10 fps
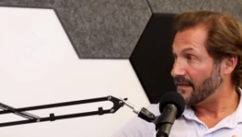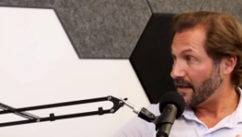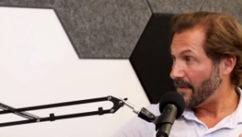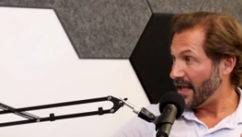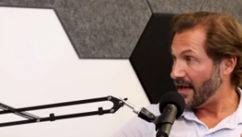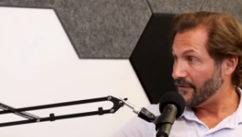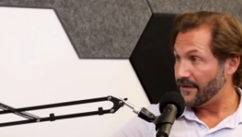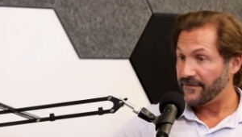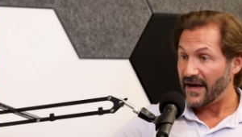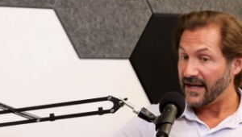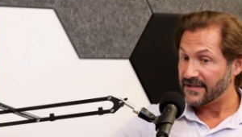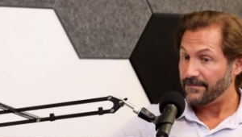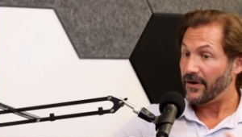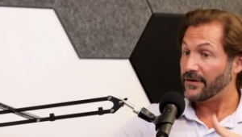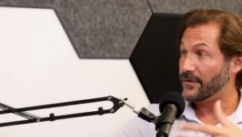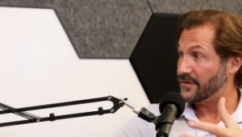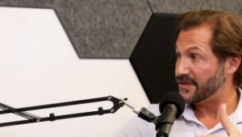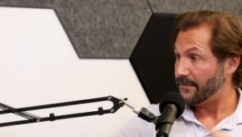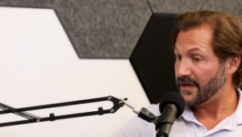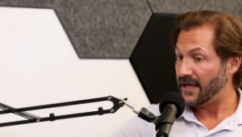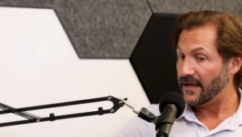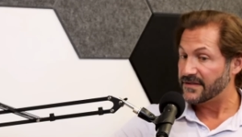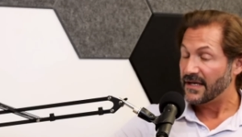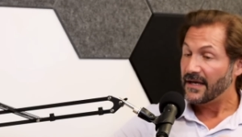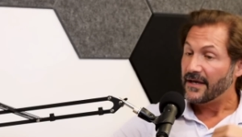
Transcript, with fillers: that they may have with a finance partner or somebody else